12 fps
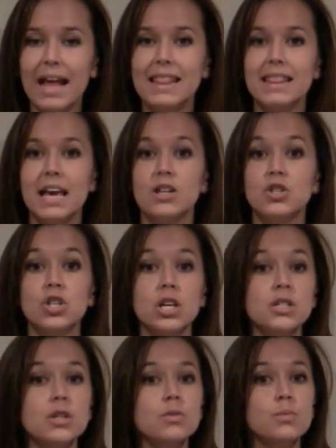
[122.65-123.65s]
and then
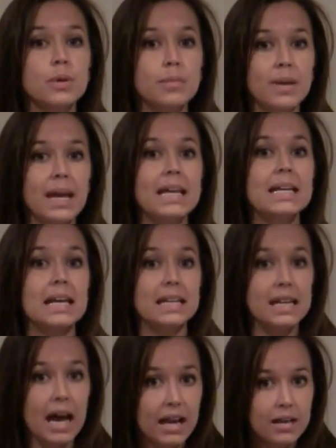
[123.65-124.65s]
just the
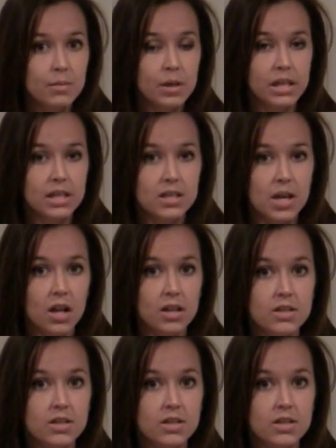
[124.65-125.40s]
remaining $9 million